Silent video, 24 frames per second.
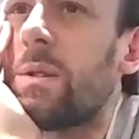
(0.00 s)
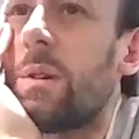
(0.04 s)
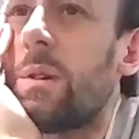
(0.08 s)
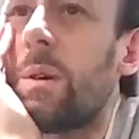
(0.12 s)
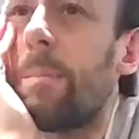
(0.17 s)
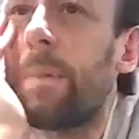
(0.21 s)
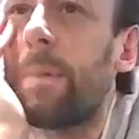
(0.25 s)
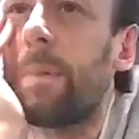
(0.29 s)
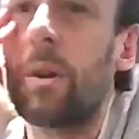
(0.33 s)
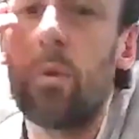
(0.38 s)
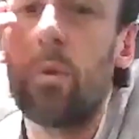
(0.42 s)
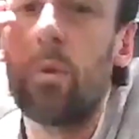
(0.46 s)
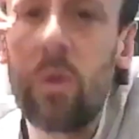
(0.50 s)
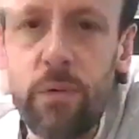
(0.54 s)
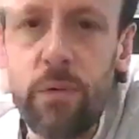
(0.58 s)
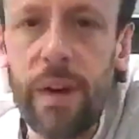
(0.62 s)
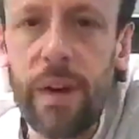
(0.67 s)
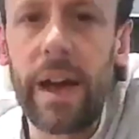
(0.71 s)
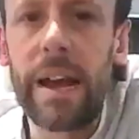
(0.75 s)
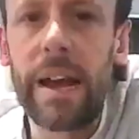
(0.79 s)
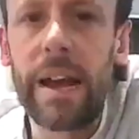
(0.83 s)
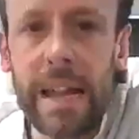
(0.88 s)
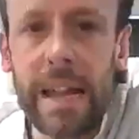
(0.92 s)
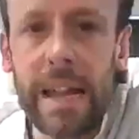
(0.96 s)
So, but all of
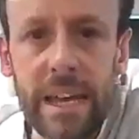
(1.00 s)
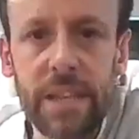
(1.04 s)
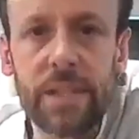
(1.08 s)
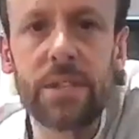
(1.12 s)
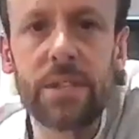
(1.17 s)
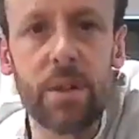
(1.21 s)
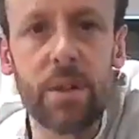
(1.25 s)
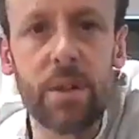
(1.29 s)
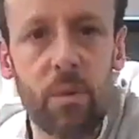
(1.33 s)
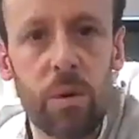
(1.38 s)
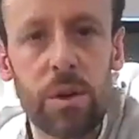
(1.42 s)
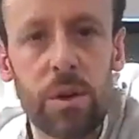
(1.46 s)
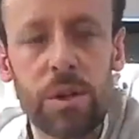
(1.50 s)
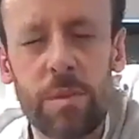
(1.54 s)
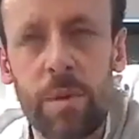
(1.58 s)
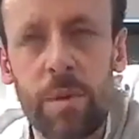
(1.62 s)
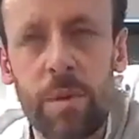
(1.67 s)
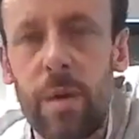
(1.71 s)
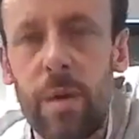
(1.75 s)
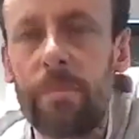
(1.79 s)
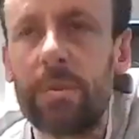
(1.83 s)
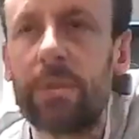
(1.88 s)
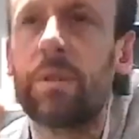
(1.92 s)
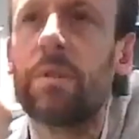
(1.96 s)
that leads to what's the
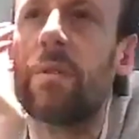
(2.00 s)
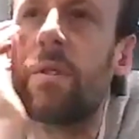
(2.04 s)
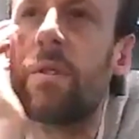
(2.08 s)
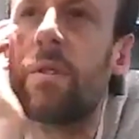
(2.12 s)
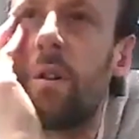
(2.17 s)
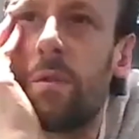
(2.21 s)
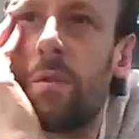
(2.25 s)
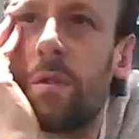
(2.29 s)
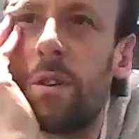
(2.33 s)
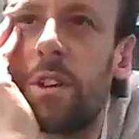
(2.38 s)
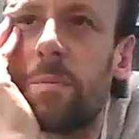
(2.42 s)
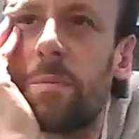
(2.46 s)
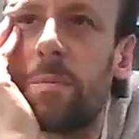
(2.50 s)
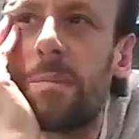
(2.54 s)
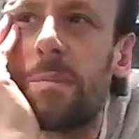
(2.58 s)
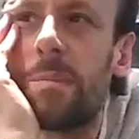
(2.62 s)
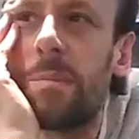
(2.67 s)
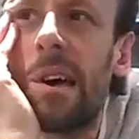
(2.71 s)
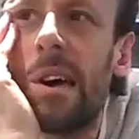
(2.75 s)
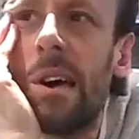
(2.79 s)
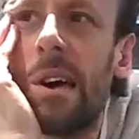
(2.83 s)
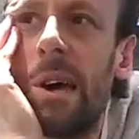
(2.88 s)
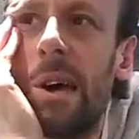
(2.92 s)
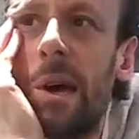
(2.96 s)
purpose of an office.
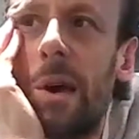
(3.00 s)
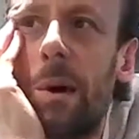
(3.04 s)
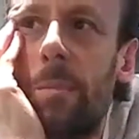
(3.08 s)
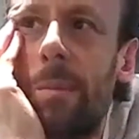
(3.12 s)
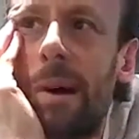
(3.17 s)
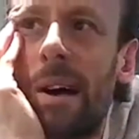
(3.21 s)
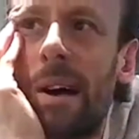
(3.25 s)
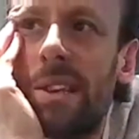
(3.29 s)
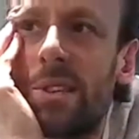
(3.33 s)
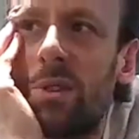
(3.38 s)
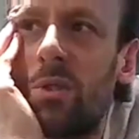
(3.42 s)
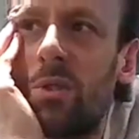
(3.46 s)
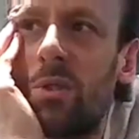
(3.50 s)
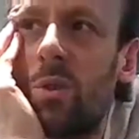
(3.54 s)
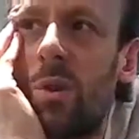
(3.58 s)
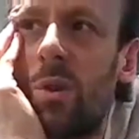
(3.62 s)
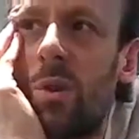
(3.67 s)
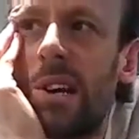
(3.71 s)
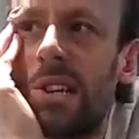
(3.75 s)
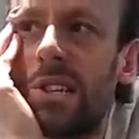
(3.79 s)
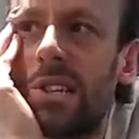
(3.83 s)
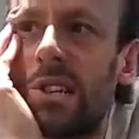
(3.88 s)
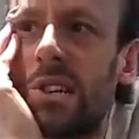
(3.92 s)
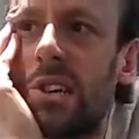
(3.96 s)
But that's your
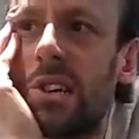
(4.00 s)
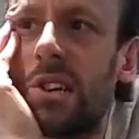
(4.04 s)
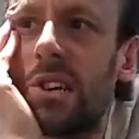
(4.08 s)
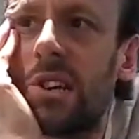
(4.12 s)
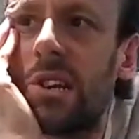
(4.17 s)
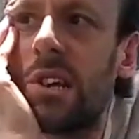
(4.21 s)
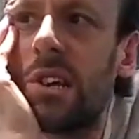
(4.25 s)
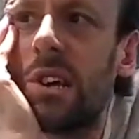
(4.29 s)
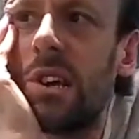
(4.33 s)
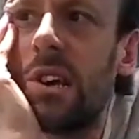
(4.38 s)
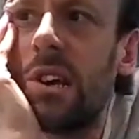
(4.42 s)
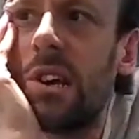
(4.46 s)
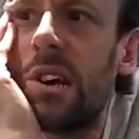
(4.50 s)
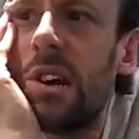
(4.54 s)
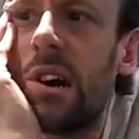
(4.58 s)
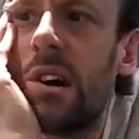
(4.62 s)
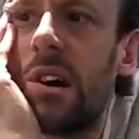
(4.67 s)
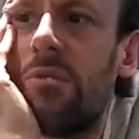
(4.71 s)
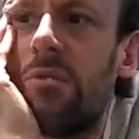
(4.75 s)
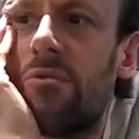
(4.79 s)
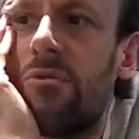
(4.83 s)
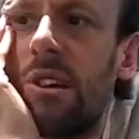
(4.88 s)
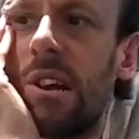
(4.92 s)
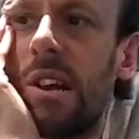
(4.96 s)
question.
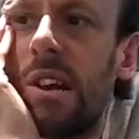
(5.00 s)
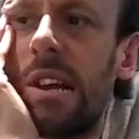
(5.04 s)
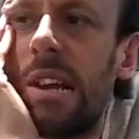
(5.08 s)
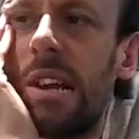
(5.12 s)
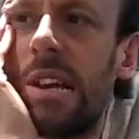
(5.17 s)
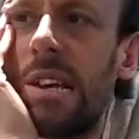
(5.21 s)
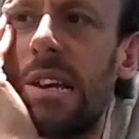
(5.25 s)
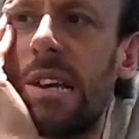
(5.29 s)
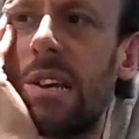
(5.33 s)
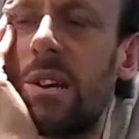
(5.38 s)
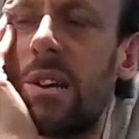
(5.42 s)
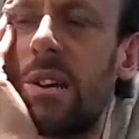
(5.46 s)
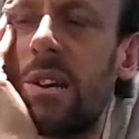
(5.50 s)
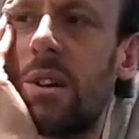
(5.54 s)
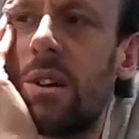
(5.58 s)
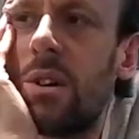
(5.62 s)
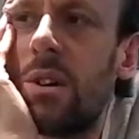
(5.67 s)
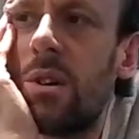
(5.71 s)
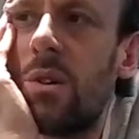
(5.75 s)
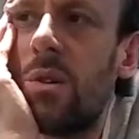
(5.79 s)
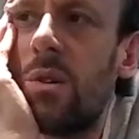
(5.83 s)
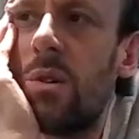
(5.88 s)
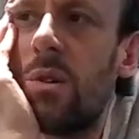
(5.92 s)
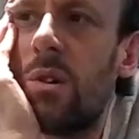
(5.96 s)
I really
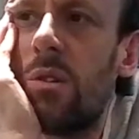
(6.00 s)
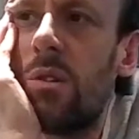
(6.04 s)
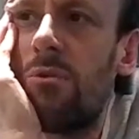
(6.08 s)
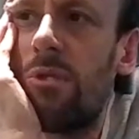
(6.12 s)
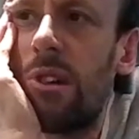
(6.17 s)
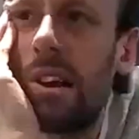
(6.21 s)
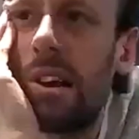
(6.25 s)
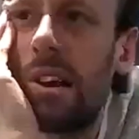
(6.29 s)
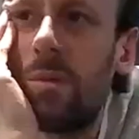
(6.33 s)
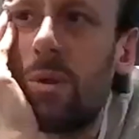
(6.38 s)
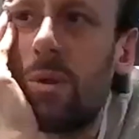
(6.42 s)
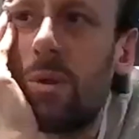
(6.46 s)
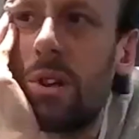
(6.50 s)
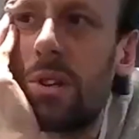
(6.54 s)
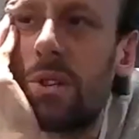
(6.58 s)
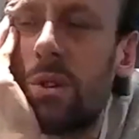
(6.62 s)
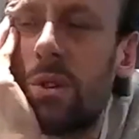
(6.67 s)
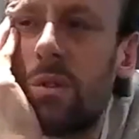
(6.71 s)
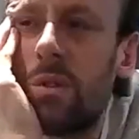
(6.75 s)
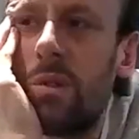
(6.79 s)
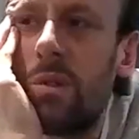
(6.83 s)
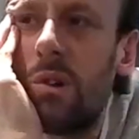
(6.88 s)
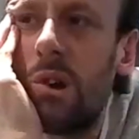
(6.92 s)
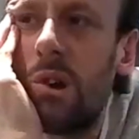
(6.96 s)
want to
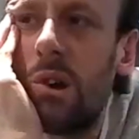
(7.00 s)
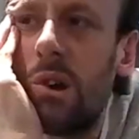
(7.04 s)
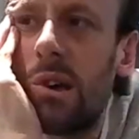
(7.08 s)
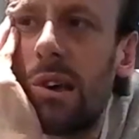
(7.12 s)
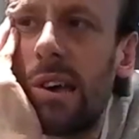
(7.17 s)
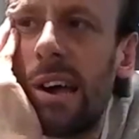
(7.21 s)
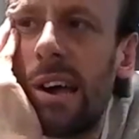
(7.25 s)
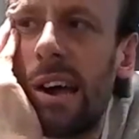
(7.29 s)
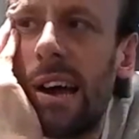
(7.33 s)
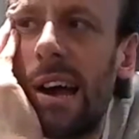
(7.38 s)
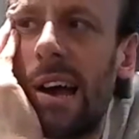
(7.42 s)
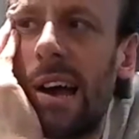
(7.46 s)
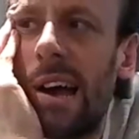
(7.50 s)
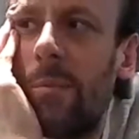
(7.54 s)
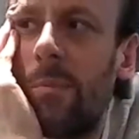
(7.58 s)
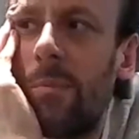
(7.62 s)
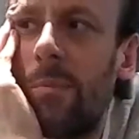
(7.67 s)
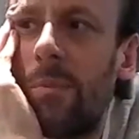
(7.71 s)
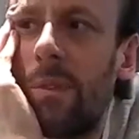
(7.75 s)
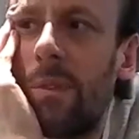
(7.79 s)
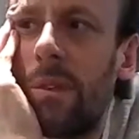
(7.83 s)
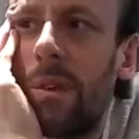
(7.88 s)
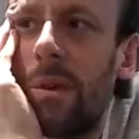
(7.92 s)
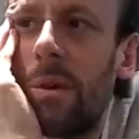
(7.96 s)
sort of look at
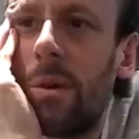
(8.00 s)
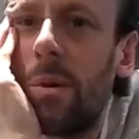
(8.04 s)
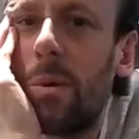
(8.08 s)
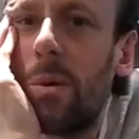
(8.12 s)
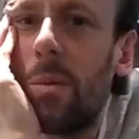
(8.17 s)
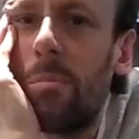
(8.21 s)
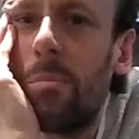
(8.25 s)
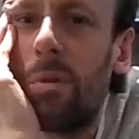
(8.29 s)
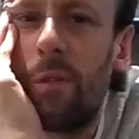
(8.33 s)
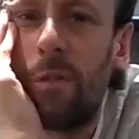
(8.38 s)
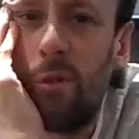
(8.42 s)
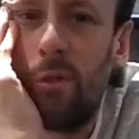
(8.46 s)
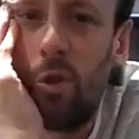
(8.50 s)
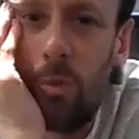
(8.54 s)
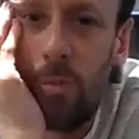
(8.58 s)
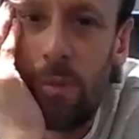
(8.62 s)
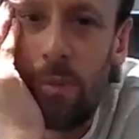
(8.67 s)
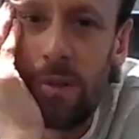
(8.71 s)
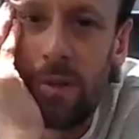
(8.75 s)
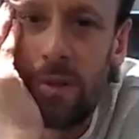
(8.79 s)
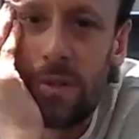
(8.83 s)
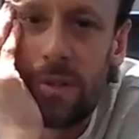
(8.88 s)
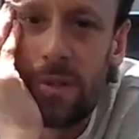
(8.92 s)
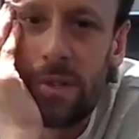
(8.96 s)

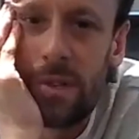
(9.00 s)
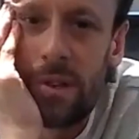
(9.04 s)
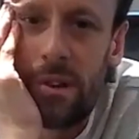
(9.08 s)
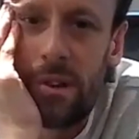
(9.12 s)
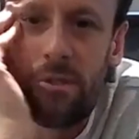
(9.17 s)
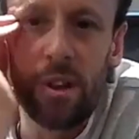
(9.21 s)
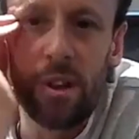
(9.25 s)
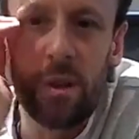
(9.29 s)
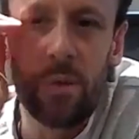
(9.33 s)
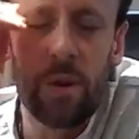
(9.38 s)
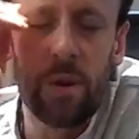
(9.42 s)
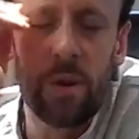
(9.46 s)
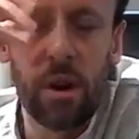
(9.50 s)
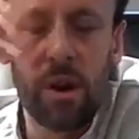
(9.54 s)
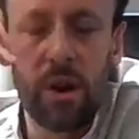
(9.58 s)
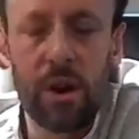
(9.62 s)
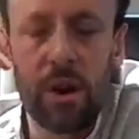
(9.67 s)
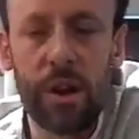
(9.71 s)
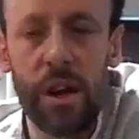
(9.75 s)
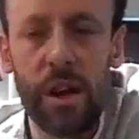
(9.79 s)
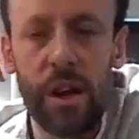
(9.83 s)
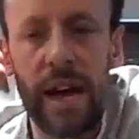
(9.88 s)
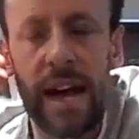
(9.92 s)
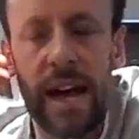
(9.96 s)
performance. I really want to
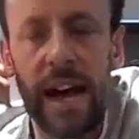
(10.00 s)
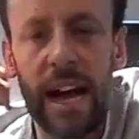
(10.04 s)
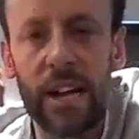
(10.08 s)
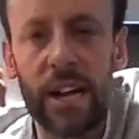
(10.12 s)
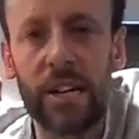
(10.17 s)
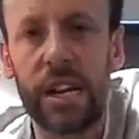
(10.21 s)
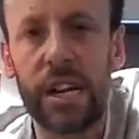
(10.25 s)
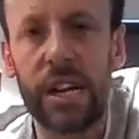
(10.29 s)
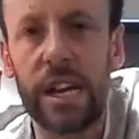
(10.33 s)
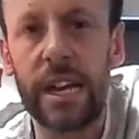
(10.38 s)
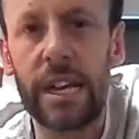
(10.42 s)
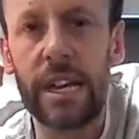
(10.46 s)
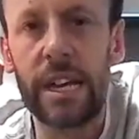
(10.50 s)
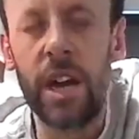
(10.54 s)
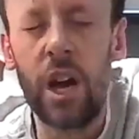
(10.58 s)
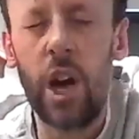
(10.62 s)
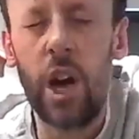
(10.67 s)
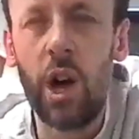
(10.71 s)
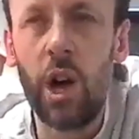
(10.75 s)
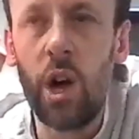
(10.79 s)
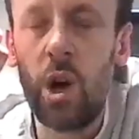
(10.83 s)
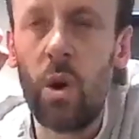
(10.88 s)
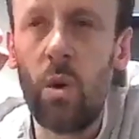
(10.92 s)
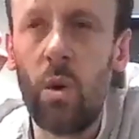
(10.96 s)
look at actually
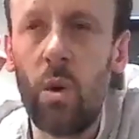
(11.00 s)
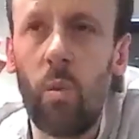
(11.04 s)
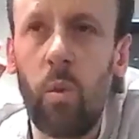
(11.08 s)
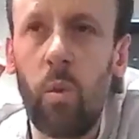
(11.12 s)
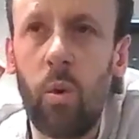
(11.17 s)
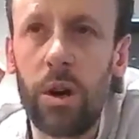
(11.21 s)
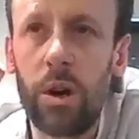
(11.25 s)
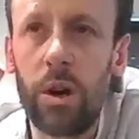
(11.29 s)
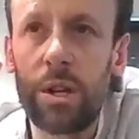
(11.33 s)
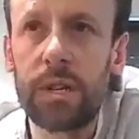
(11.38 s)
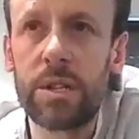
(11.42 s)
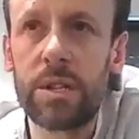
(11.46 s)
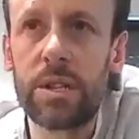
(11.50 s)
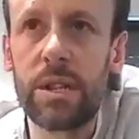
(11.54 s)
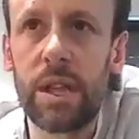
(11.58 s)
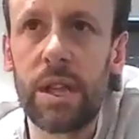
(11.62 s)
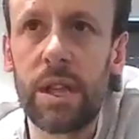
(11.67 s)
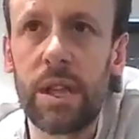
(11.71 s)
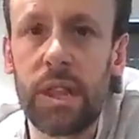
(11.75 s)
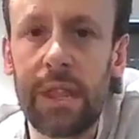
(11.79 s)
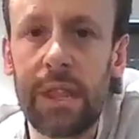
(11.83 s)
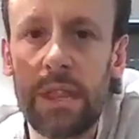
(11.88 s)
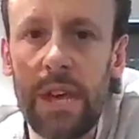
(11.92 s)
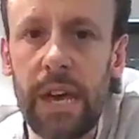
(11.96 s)
what is
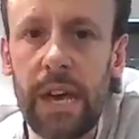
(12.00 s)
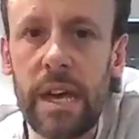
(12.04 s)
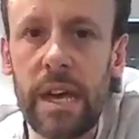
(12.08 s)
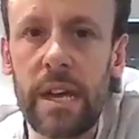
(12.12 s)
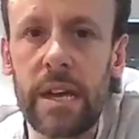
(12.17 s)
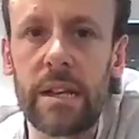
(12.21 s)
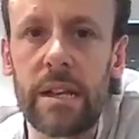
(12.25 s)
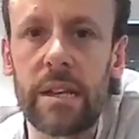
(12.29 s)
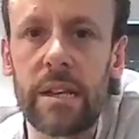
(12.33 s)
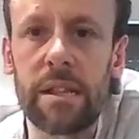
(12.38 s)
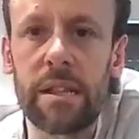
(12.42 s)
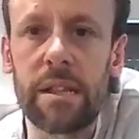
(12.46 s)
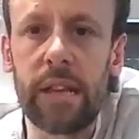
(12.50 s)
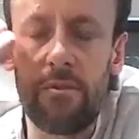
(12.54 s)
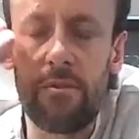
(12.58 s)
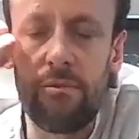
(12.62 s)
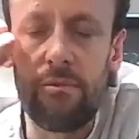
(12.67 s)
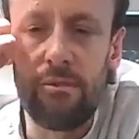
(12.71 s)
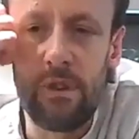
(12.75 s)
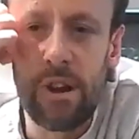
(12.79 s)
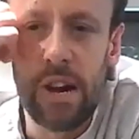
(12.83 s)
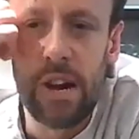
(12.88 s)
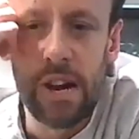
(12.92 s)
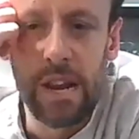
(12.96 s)
the thing
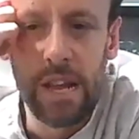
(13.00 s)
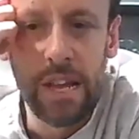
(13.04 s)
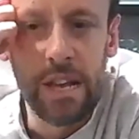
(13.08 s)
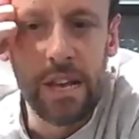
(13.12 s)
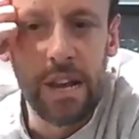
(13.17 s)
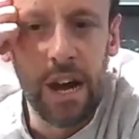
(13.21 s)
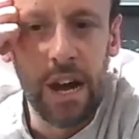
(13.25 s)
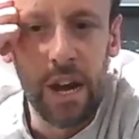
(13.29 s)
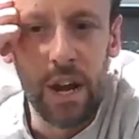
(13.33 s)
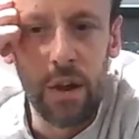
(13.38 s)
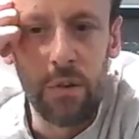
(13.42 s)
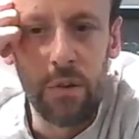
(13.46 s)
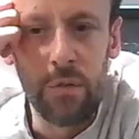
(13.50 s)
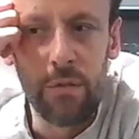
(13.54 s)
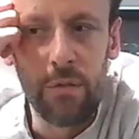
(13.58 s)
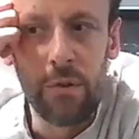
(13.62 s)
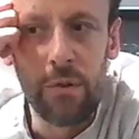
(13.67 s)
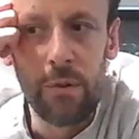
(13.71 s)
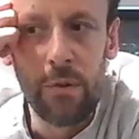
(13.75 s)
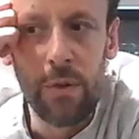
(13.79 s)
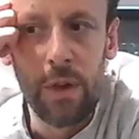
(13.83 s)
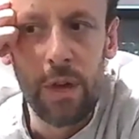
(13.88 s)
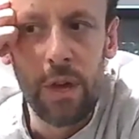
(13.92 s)
that really kind of